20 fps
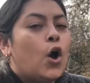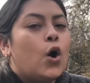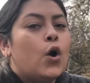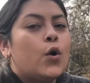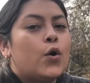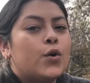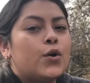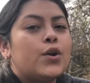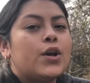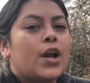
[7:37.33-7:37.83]

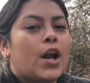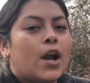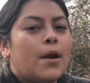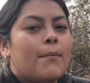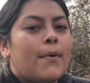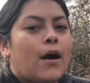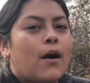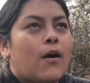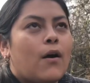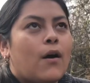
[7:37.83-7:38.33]
who do you care
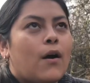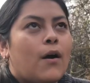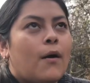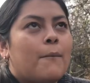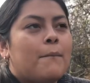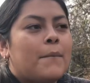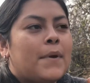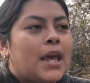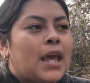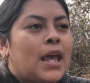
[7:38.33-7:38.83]
about,
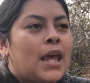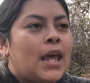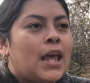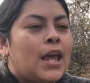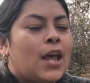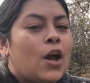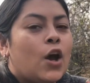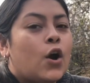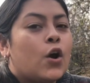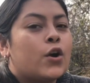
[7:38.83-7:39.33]
me
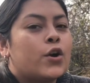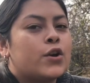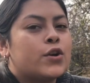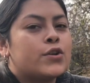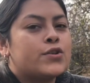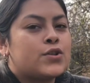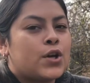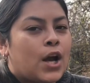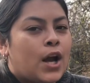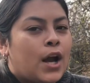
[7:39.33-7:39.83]
or
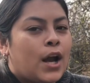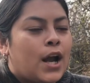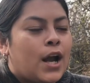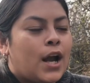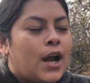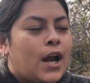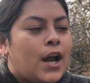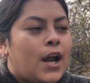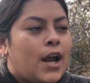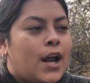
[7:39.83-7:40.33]
your truck?
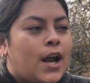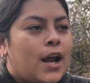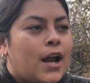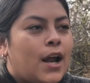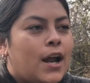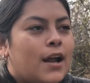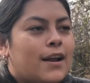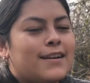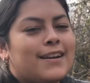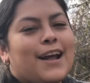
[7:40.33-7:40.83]

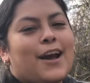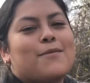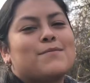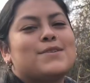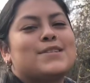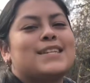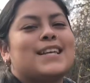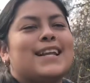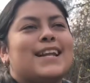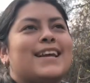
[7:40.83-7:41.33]
Nah, I'm just